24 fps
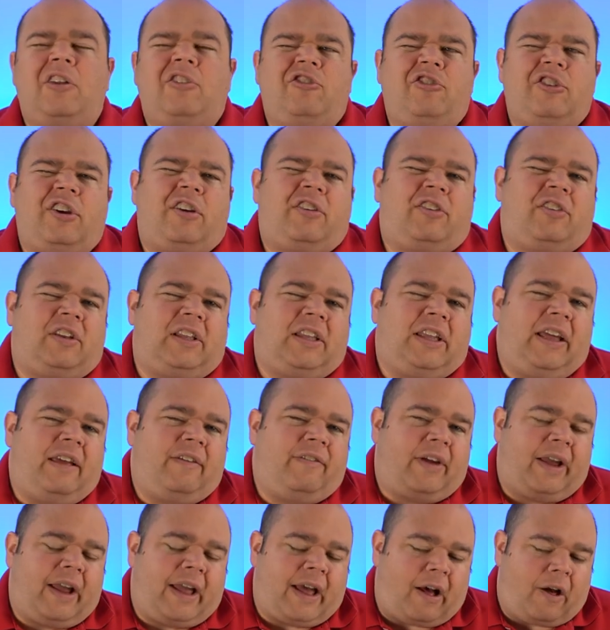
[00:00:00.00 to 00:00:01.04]
just
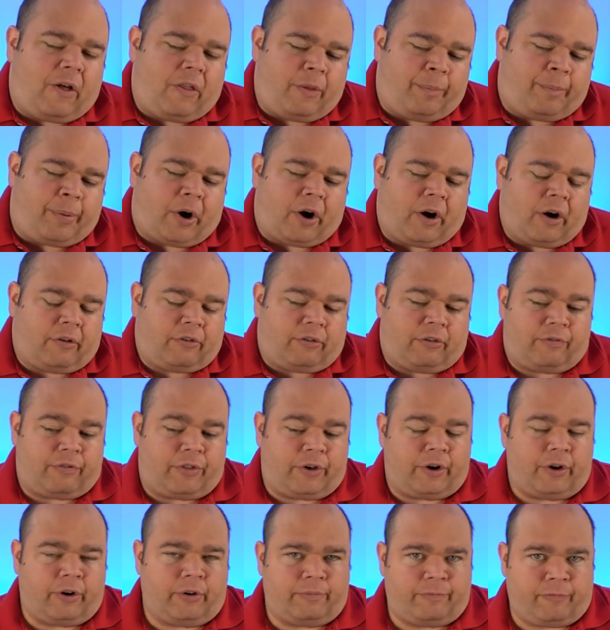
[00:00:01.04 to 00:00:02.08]
leaving out the parts of
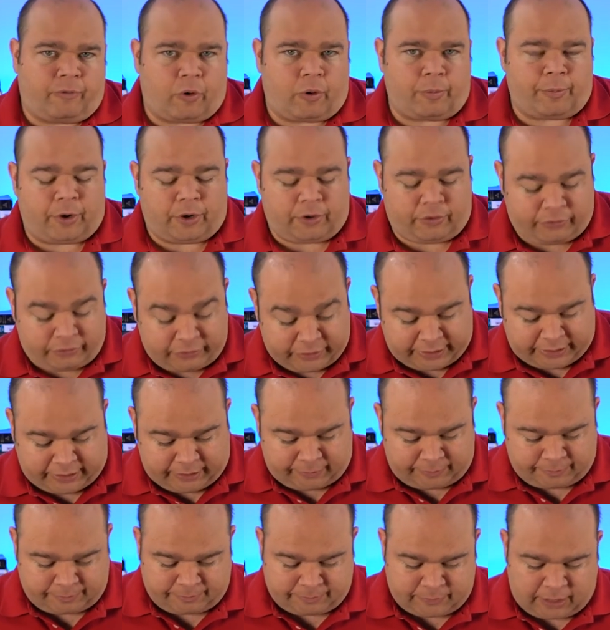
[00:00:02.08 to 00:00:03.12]
their former
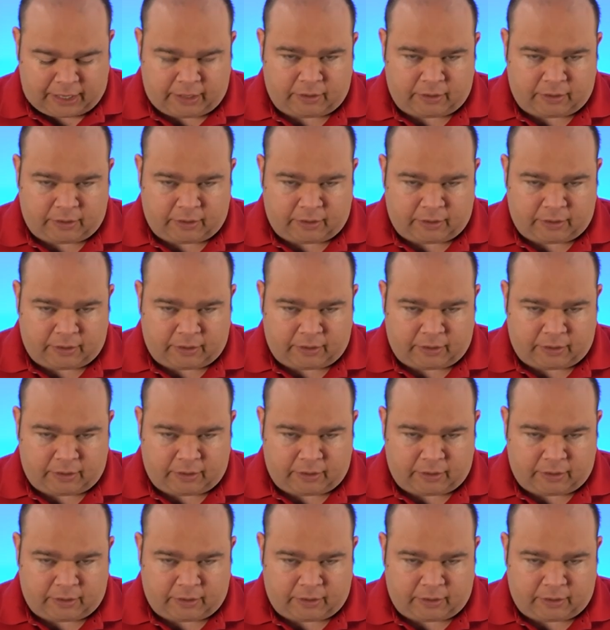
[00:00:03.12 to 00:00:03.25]
sin